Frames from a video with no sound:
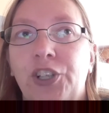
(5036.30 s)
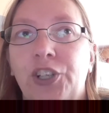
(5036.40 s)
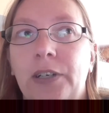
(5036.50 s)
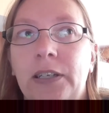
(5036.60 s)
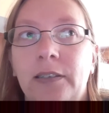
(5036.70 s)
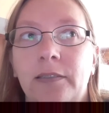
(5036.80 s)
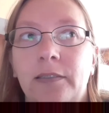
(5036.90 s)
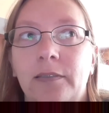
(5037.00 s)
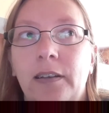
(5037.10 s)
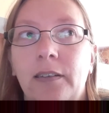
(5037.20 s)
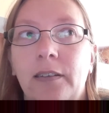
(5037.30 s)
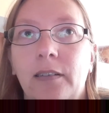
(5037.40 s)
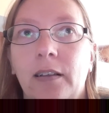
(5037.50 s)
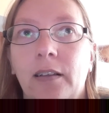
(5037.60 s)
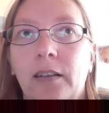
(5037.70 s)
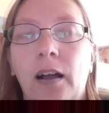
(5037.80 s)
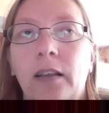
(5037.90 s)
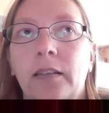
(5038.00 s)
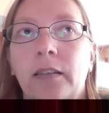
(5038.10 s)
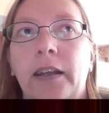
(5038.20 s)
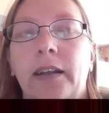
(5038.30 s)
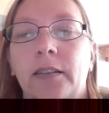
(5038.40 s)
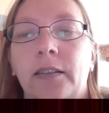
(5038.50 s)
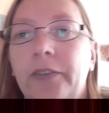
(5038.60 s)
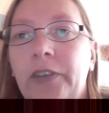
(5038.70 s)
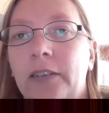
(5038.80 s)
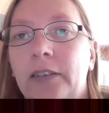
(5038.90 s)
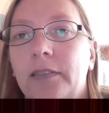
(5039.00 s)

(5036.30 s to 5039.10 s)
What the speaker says: in like a living